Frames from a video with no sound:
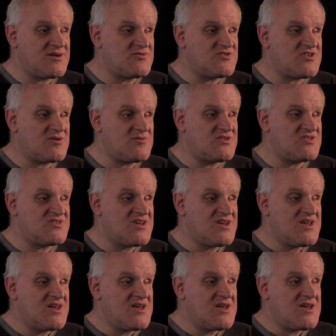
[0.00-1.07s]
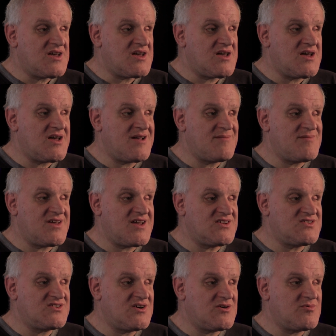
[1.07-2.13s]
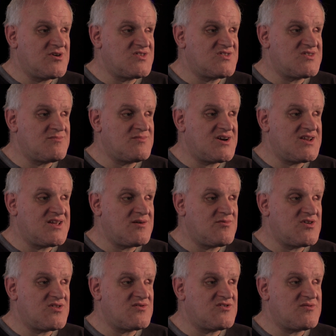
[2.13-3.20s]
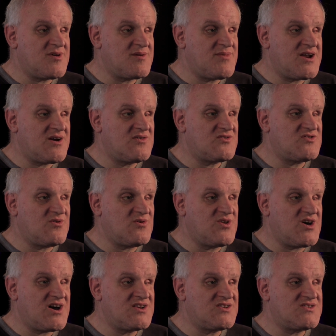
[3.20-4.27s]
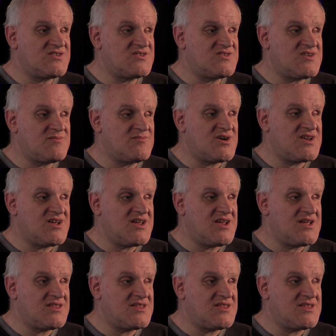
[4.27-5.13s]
I was always had to go with somebody, whether it's my parents, hold on to somebody.